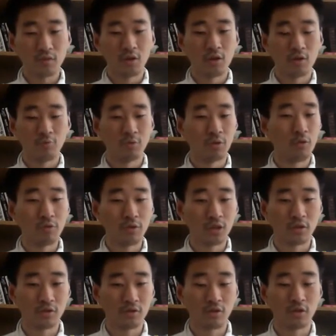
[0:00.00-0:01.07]
uh, we're only
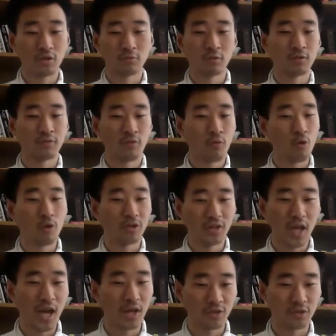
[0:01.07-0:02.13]
concerned with foreign
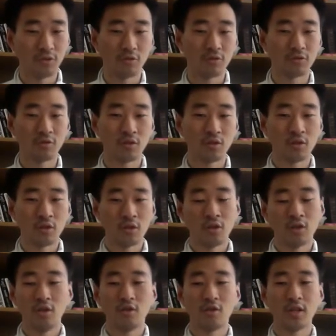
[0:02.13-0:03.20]
nationals.
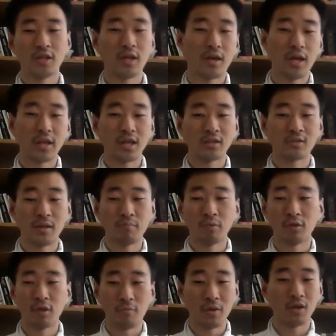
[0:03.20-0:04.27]
You know, and that, I guess that
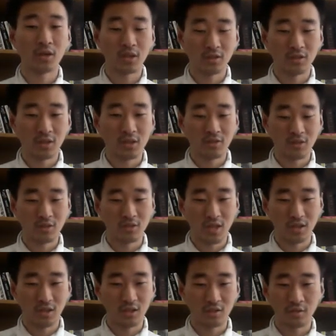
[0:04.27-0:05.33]
put American citizens
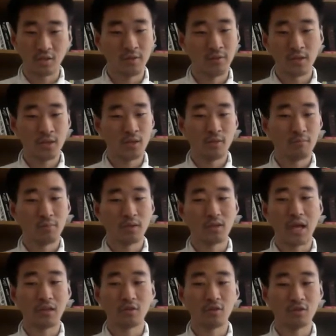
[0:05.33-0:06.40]
at ease, but
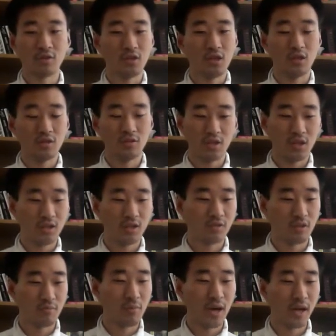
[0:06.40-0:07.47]
that doesn't ease
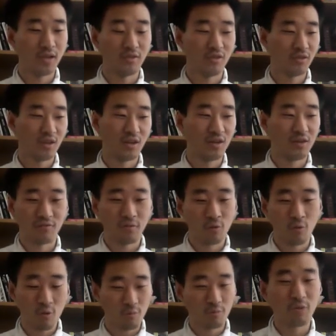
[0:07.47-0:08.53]
the minds of
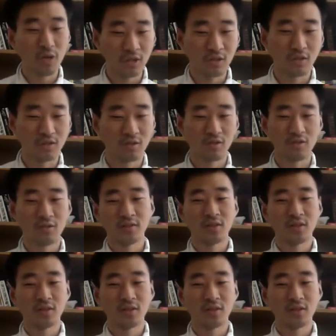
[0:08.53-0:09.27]
corporations.